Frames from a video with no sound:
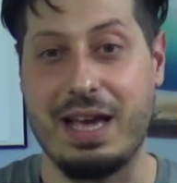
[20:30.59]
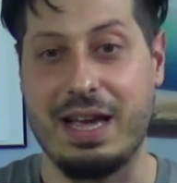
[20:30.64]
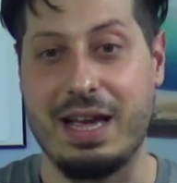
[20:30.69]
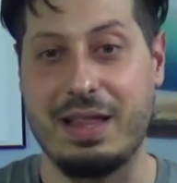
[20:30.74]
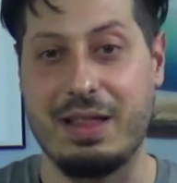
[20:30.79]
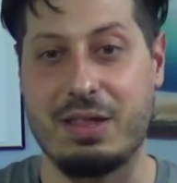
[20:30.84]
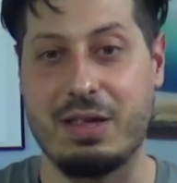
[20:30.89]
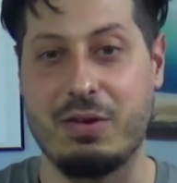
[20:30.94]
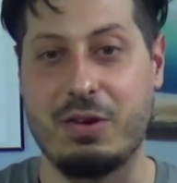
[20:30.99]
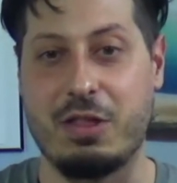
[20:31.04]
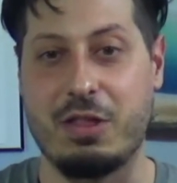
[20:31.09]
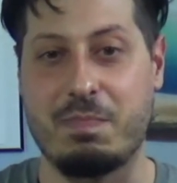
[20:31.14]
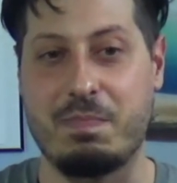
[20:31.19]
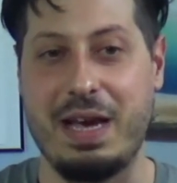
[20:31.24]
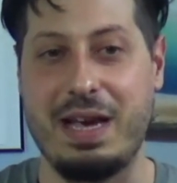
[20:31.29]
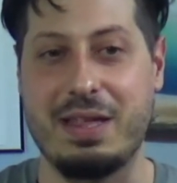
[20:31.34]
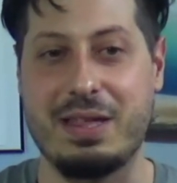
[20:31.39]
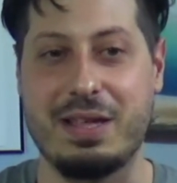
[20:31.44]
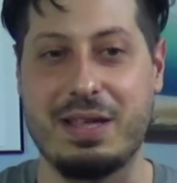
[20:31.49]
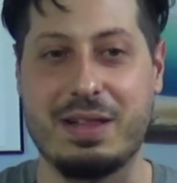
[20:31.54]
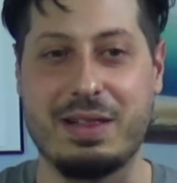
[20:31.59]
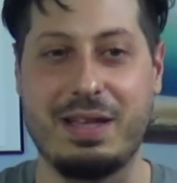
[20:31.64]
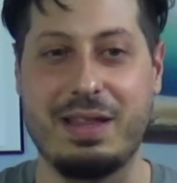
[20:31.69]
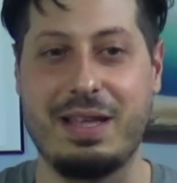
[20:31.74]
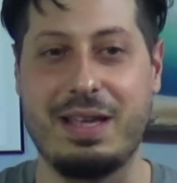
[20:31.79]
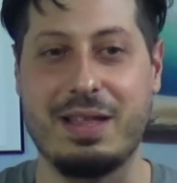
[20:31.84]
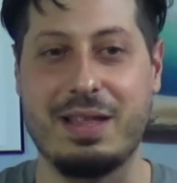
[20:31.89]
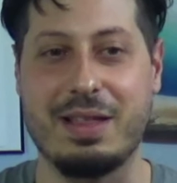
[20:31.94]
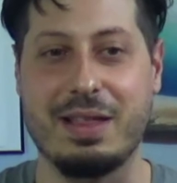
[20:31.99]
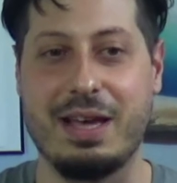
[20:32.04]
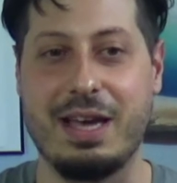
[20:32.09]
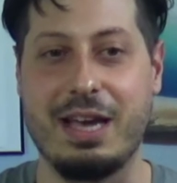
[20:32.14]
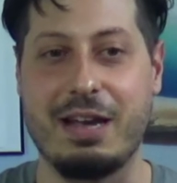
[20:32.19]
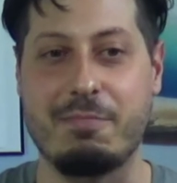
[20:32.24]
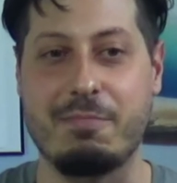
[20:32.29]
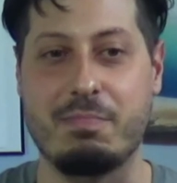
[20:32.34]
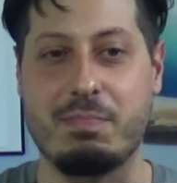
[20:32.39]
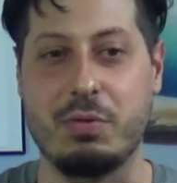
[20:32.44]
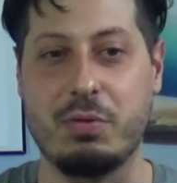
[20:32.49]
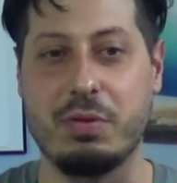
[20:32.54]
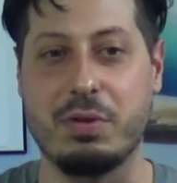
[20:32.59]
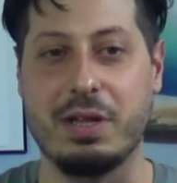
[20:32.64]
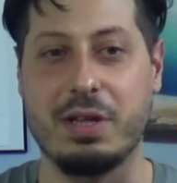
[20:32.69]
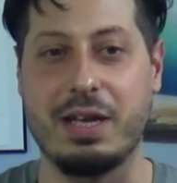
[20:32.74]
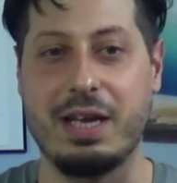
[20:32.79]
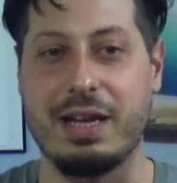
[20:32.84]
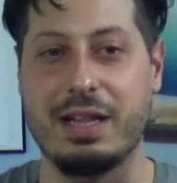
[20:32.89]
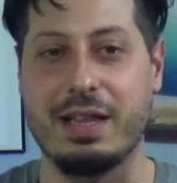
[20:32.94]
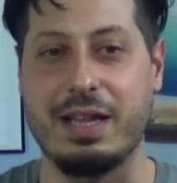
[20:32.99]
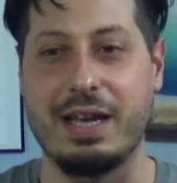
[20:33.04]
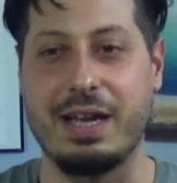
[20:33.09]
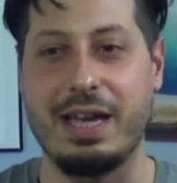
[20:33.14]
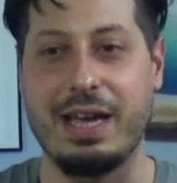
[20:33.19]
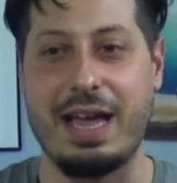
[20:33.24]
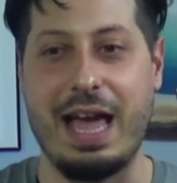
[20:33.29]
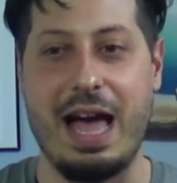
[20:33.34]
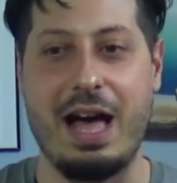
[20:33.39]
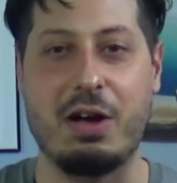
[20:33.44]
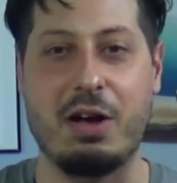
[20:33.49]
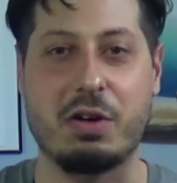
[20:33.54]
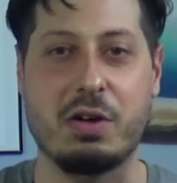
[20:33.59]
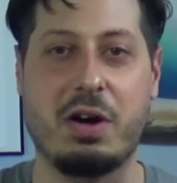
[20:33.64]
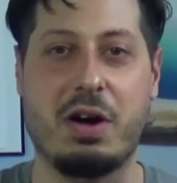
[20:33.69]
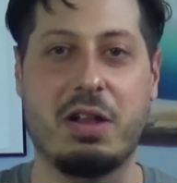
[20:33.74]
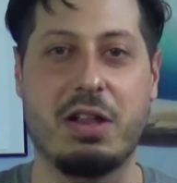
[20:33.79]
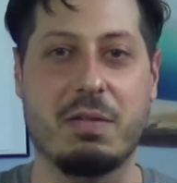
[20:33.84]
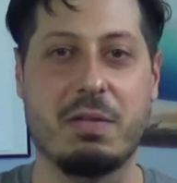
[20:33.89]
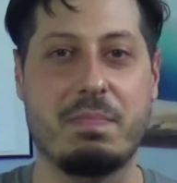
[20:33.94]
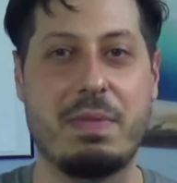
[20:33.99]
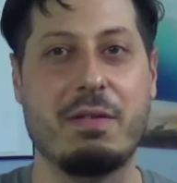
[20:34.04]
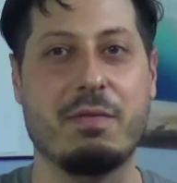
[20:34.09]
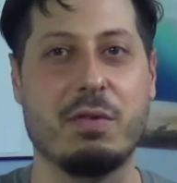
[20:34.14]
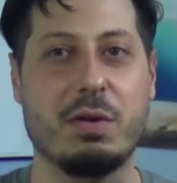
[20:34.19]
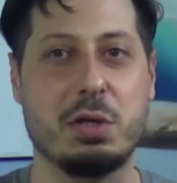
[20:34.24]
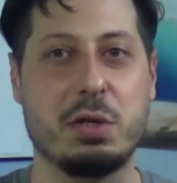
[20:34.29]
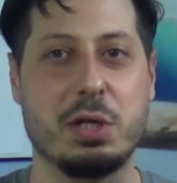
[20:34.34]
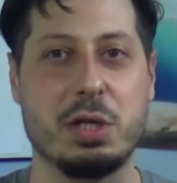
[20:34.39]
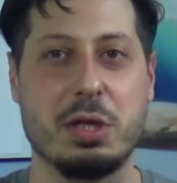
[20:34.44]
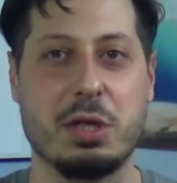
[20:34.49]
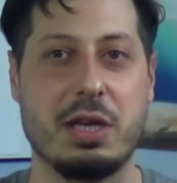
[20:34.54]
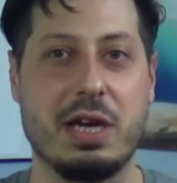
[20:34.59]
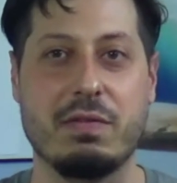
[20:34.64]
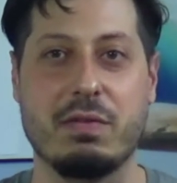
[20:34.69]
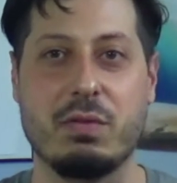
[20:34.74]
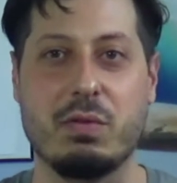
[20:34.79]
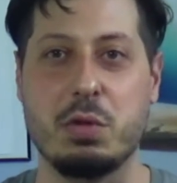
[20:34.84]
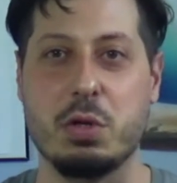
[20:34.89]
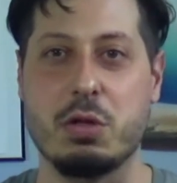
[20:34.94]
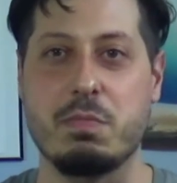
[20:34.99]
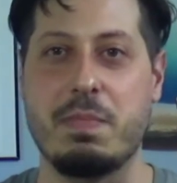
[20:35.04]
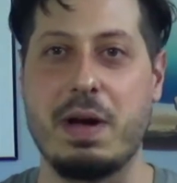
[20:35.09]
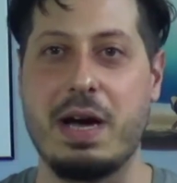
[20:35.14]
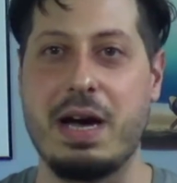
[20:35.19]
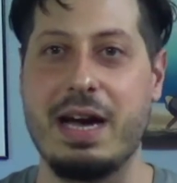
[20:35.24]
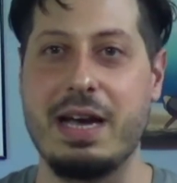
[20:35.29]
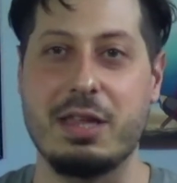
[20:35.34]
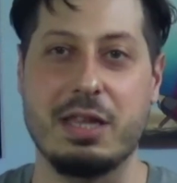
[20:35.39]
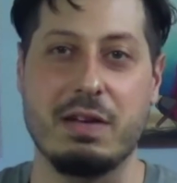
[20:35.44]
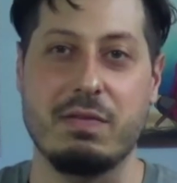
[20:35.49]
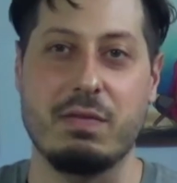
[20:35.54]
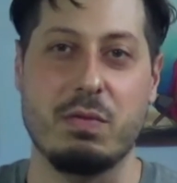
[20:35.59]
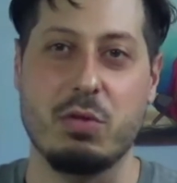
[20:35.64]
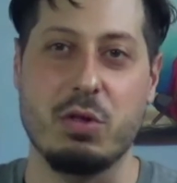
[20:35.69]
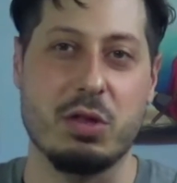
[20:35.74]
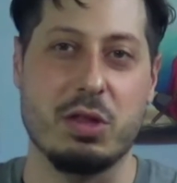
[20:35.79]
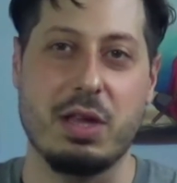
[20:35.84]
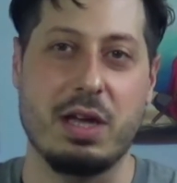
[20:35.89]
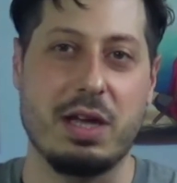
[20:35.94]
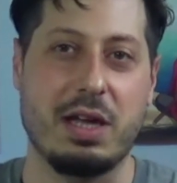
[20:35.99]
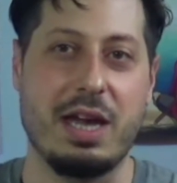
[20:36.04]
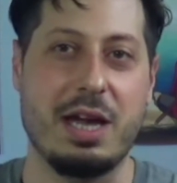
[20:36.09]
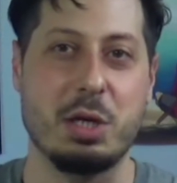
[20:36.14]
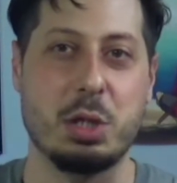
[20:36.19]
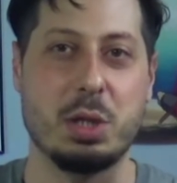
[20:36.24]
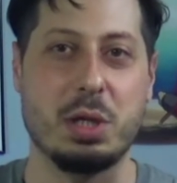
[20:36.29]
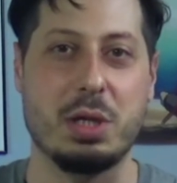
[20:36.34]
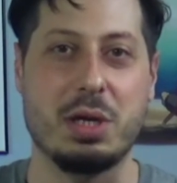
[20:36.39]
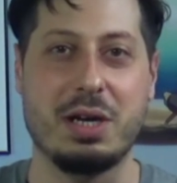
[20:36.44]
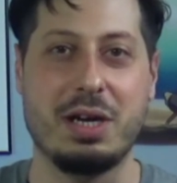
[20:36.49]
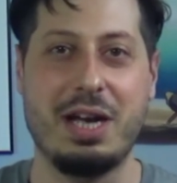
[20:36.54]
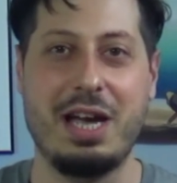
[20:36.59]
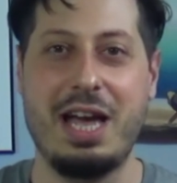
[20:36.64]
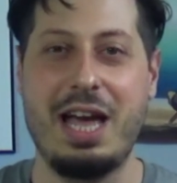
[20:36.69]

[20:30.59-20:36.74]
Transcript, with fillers: And so it's basically these like bootleg like alcoholic beverages that everyone just buys, and everyone's just like, yeah, sure.